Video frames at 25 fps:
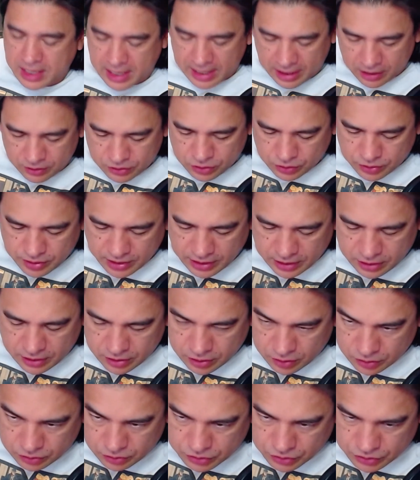How do they
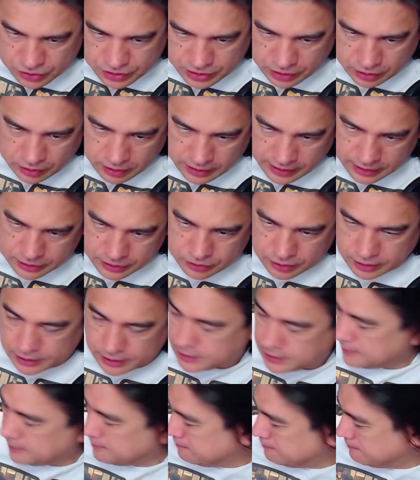know to share
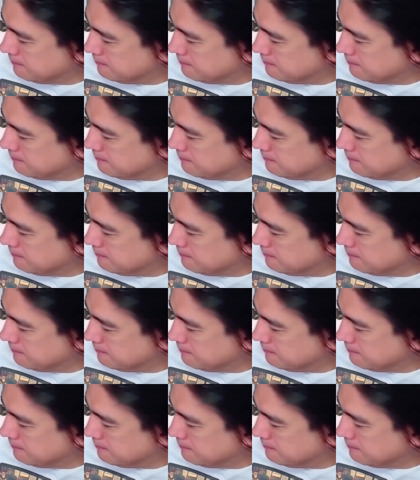electrons?